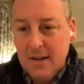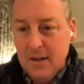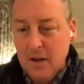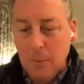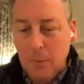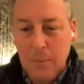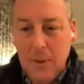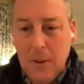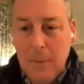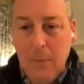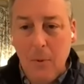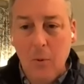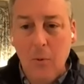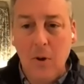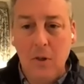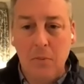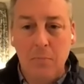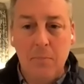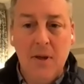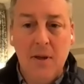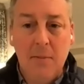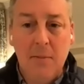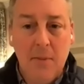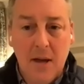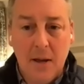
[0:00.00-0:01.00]
you know, people
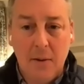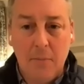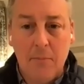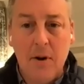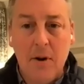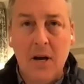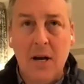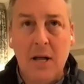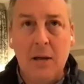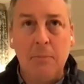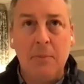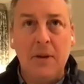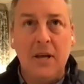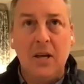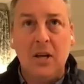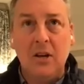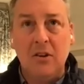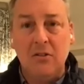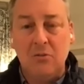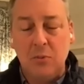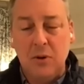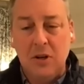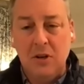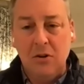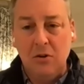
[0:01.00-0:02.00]
with me make money
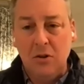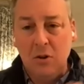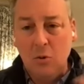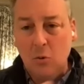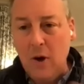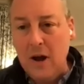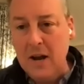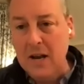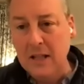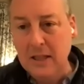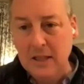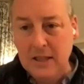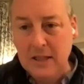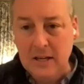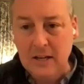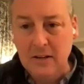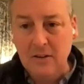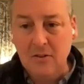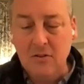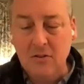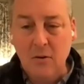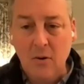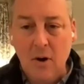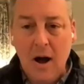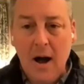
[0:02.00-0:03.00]
because we do the wedding
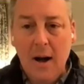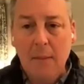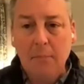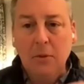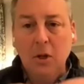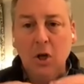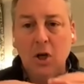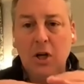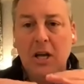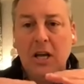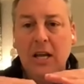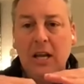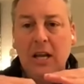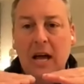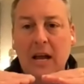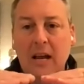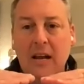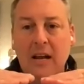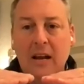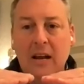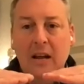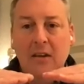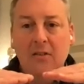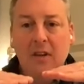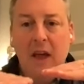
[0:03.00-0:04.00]
thing. So I'm looking at
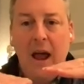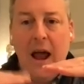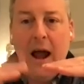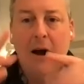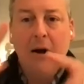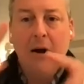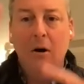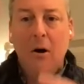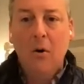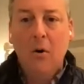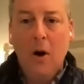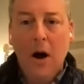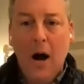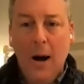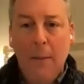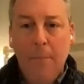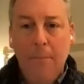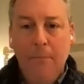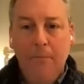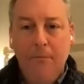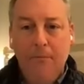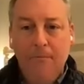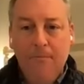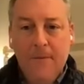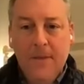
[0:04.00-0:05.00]
it as arrow
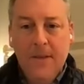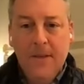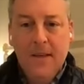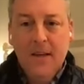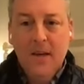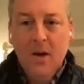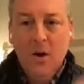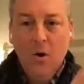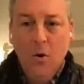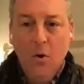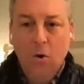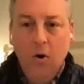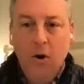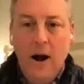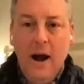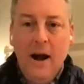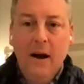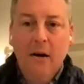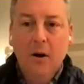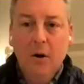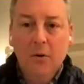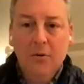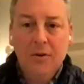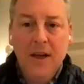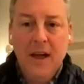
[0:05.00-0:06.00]
up or
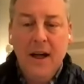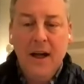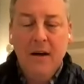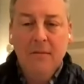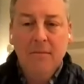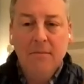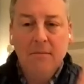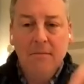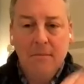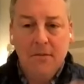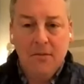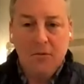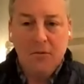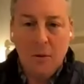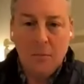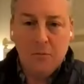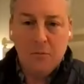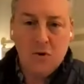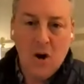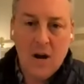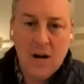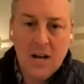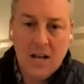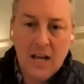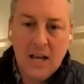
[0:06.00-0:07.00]
arrow down. So I'm
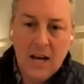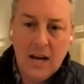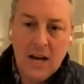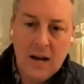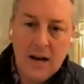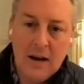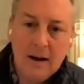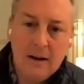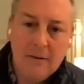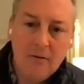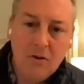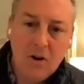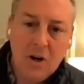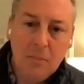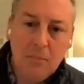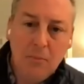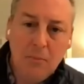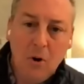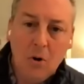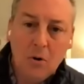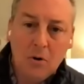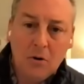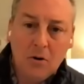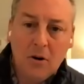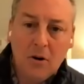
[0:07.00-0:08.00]
trying to get every
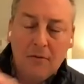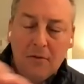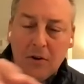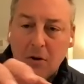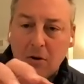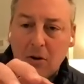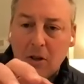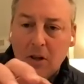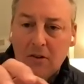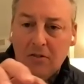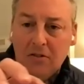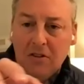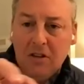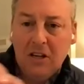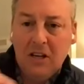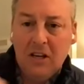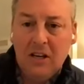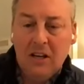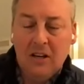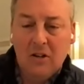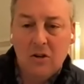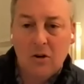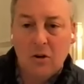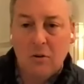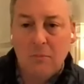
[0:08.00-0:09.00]
broker. If you're
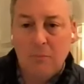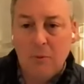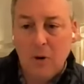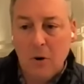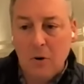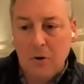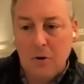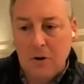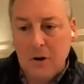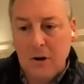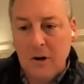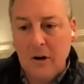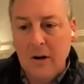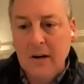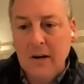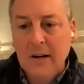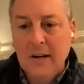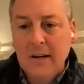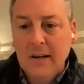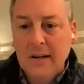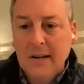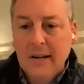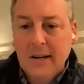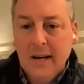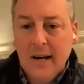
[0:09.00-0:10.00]
listening and you're a broker,
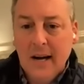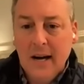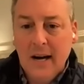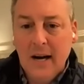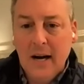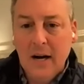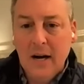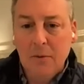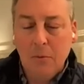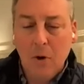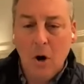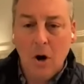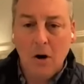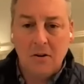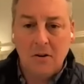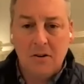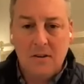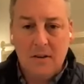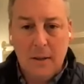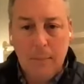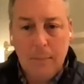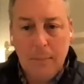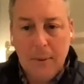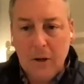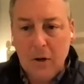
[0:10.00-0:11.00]
uh, our
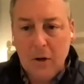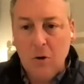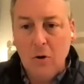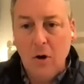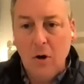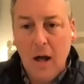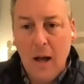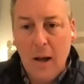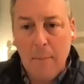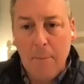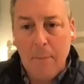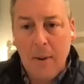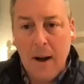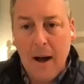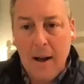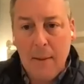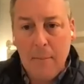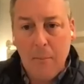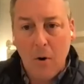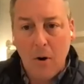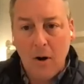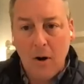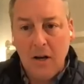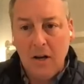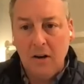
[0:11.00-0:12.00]
typical uh, buy
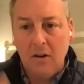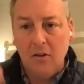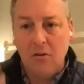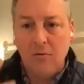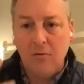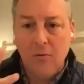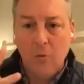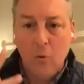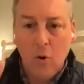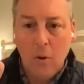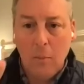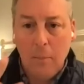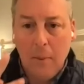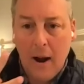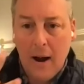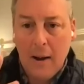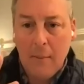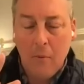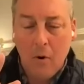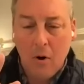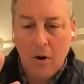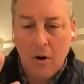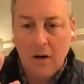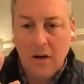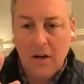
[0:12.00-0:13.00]
market is four buy
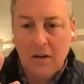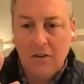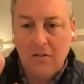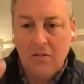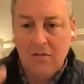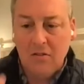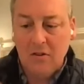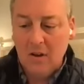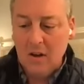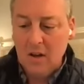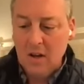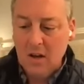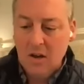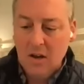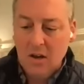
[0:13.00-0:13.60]
markets,